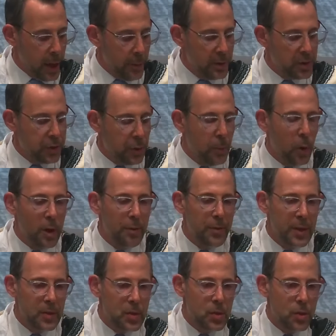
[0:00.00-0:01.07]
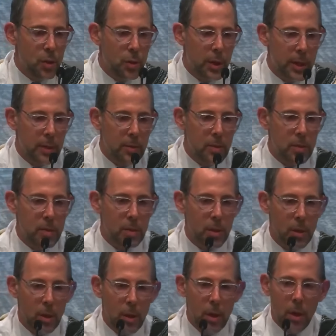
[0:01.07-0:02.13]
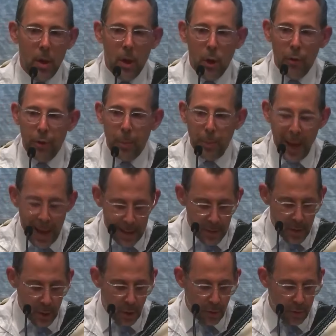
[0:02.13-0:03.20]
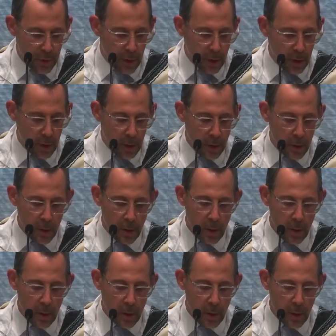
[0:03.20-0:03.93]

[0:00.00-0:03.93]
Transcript: It was from one of his students over Passover.